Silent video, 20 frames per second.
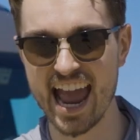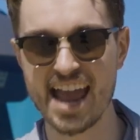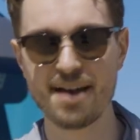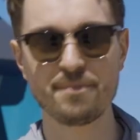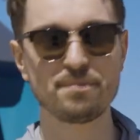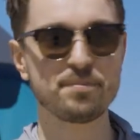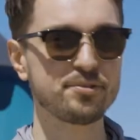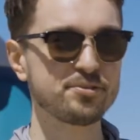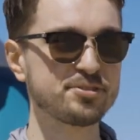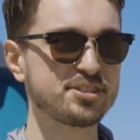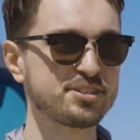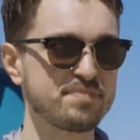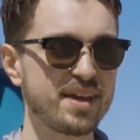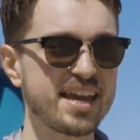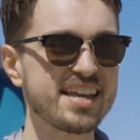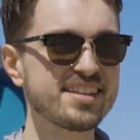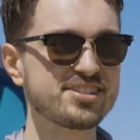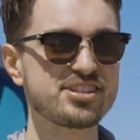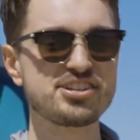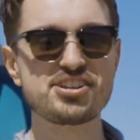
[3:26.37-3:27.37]
ample
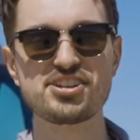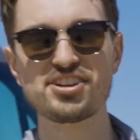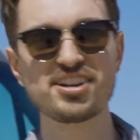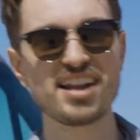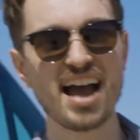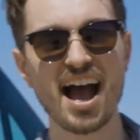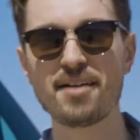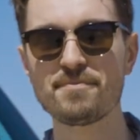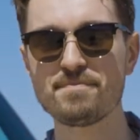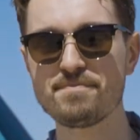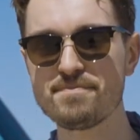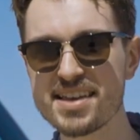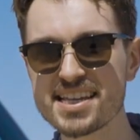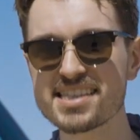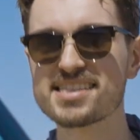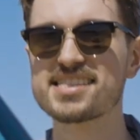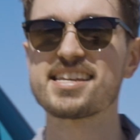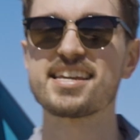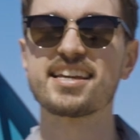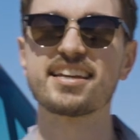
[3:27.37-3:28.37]
space so you're not
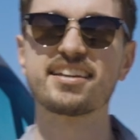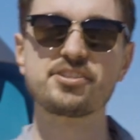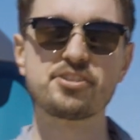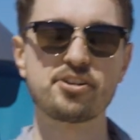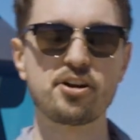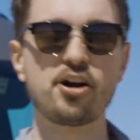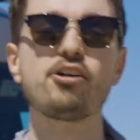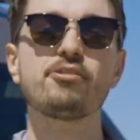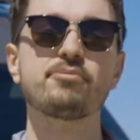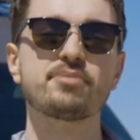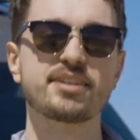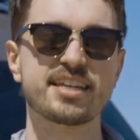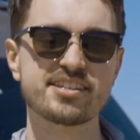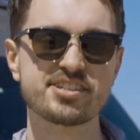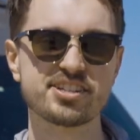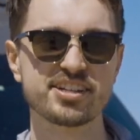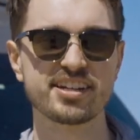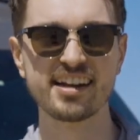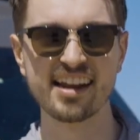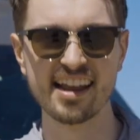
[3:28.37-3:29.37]
missing your home
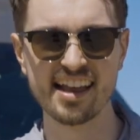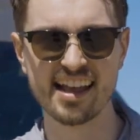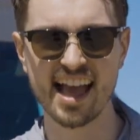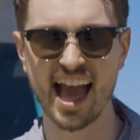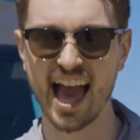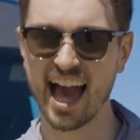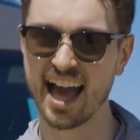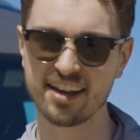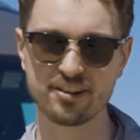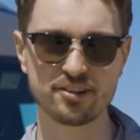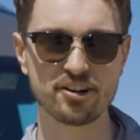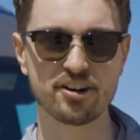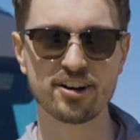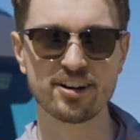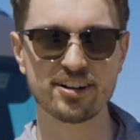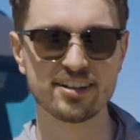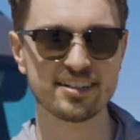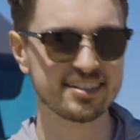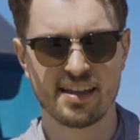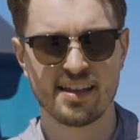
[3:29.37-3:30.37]
kitchen at
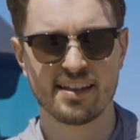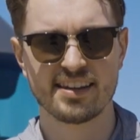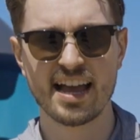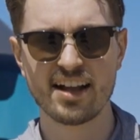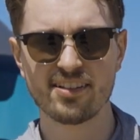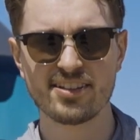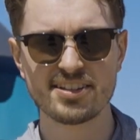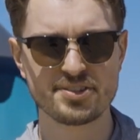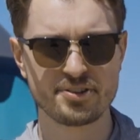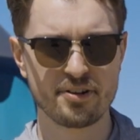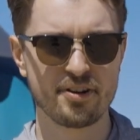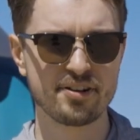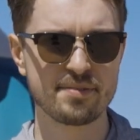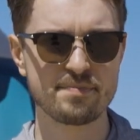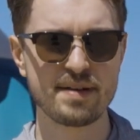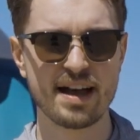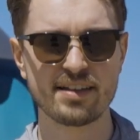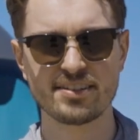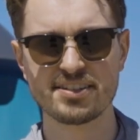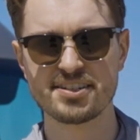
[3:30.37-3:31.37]
all? Now let's talk
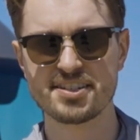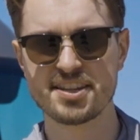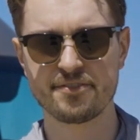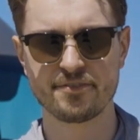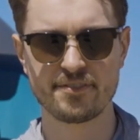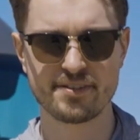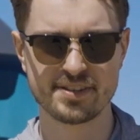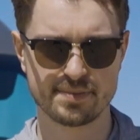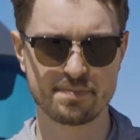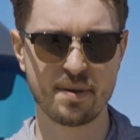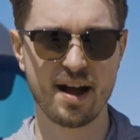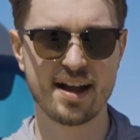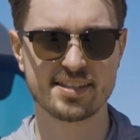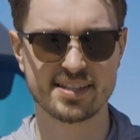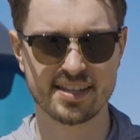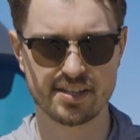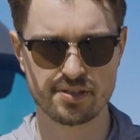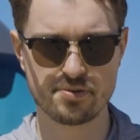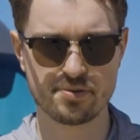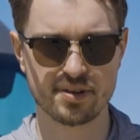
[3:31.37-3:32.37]
about the different spots
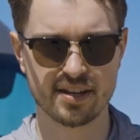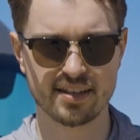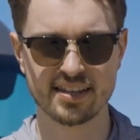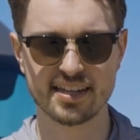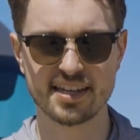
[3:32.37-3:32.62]
that you can